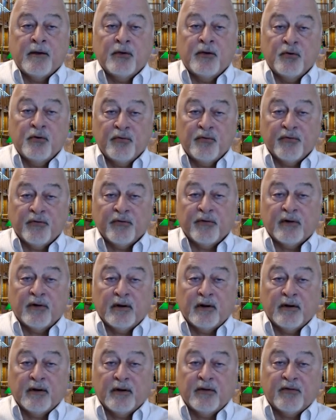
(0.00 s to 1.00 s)

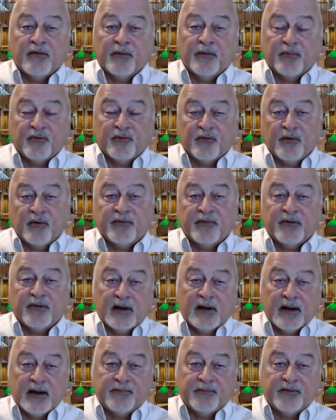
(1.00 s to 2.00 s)
user
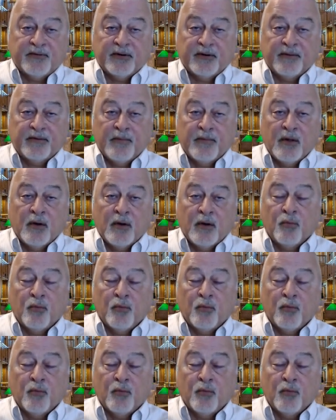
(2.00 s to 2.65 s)
subscription option